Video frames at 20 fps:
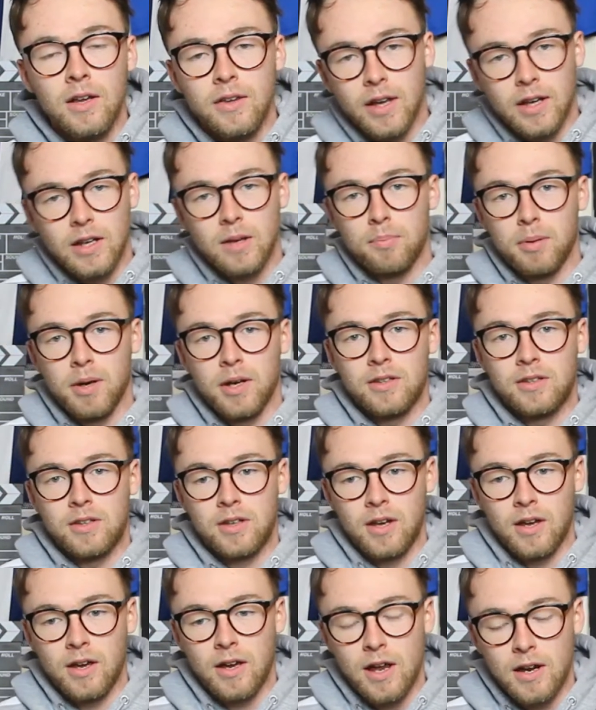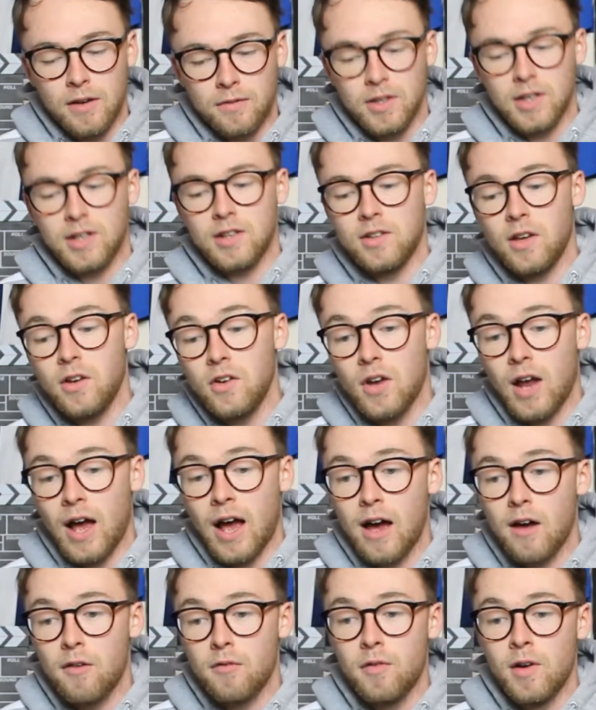that he played today, and if they continue to
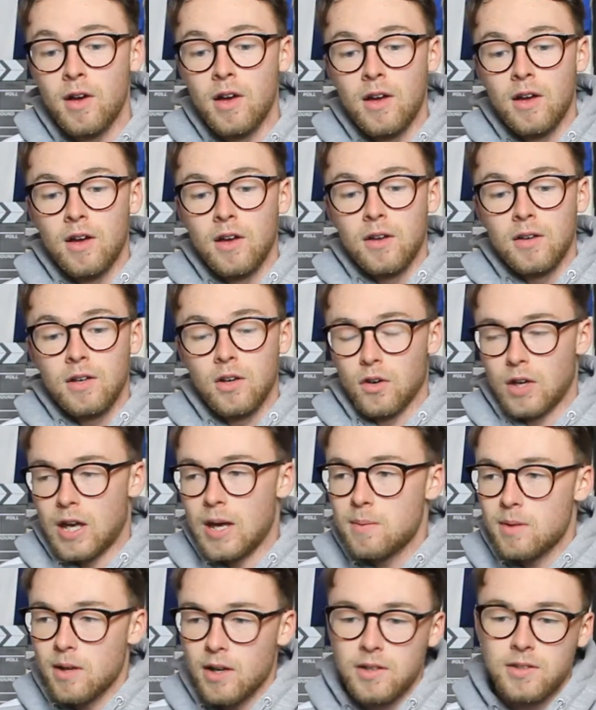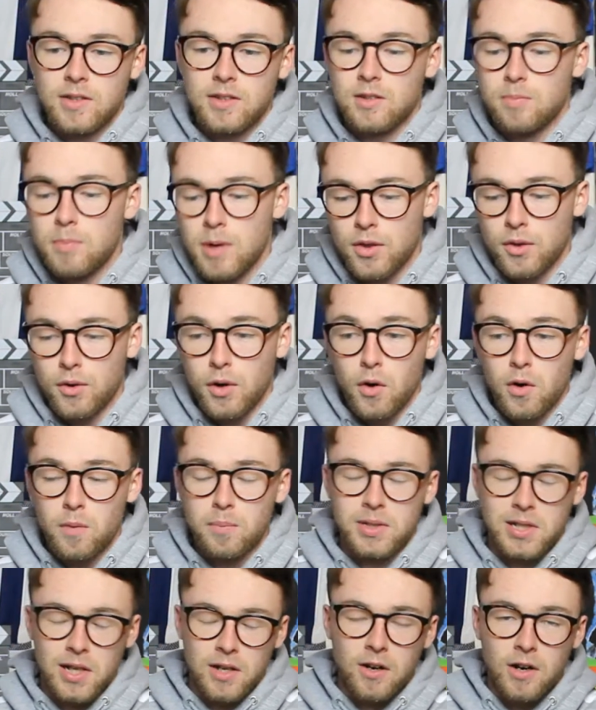have, you know, keep the likes of Smith Rowe and
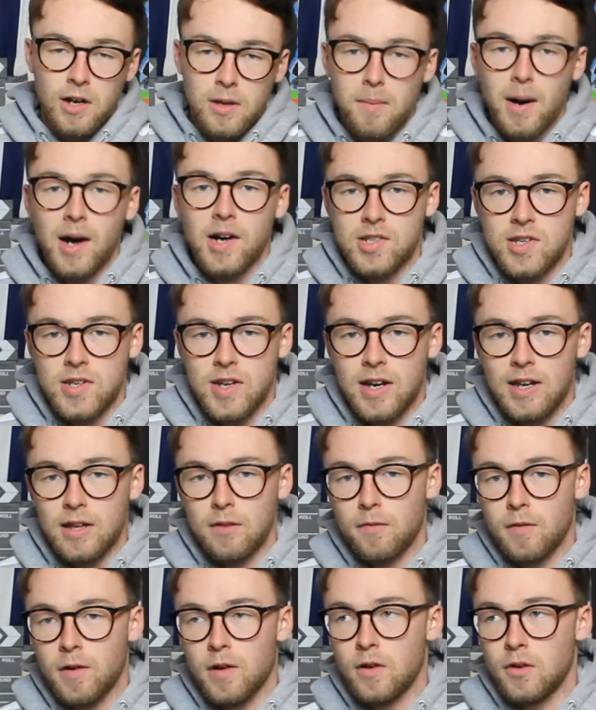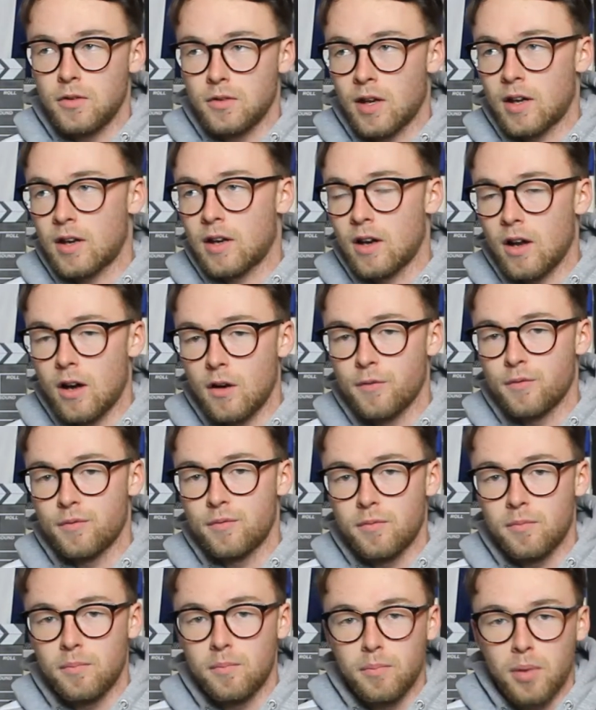particularly Martinelli fit, who's had a lot of
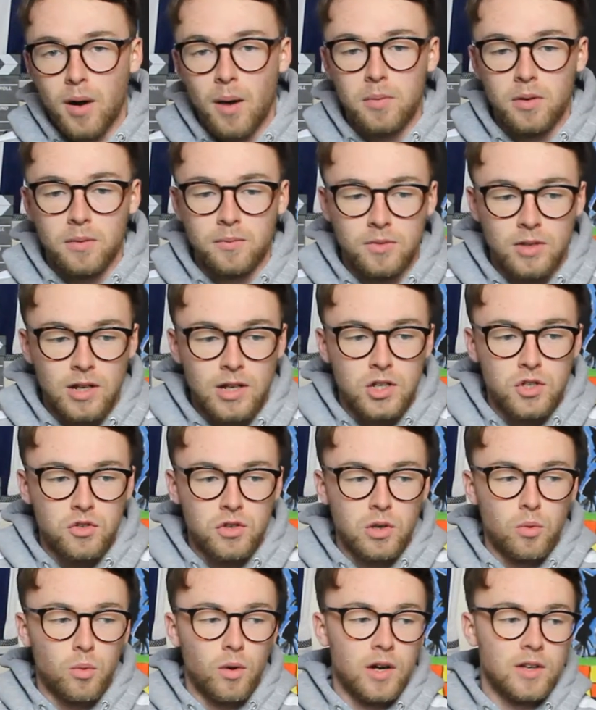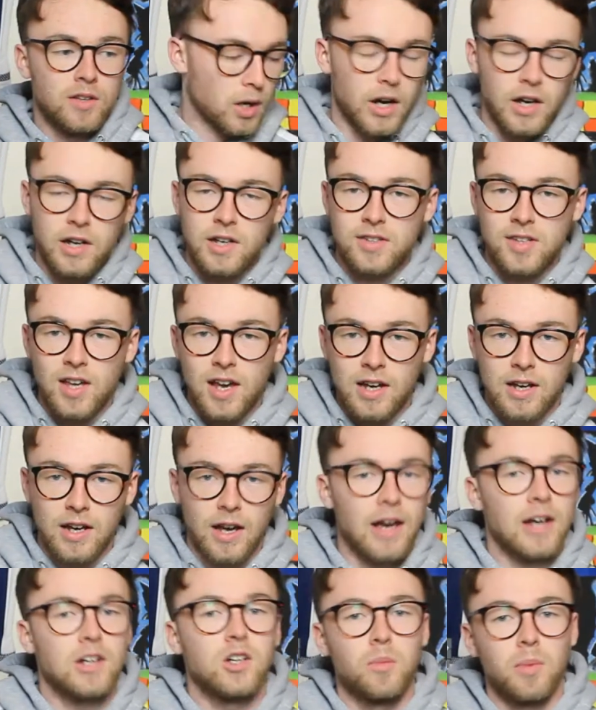problems injury-wise. Bukayo Saka,
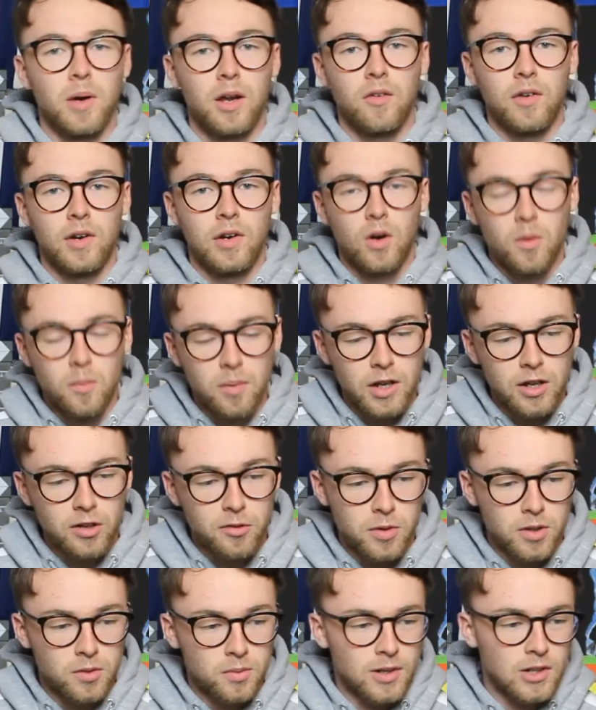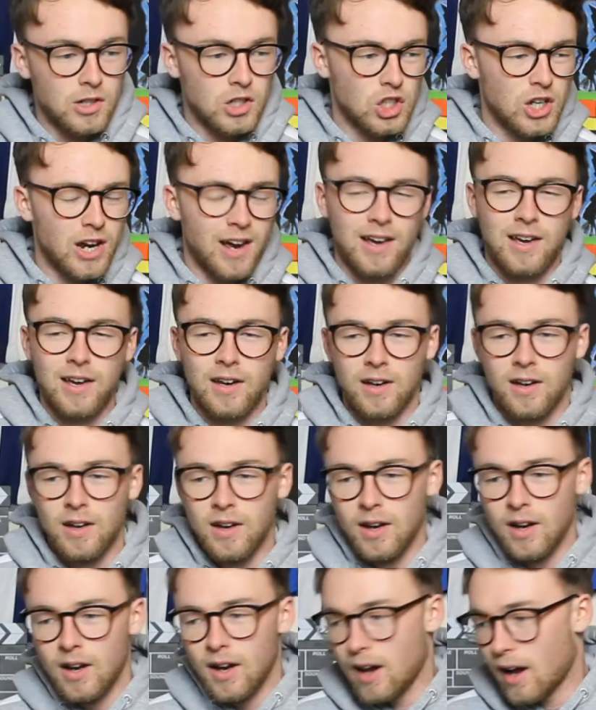Hector Bellerin, unbelievable as well. Xhaka
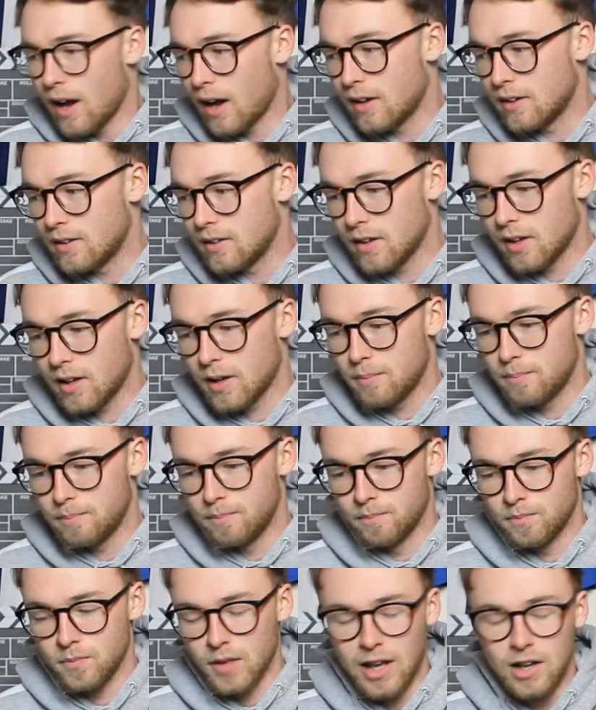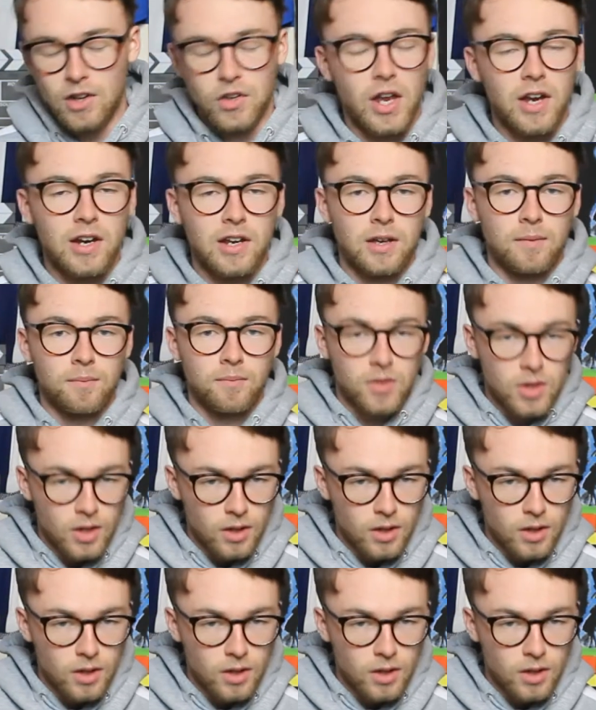and Elneny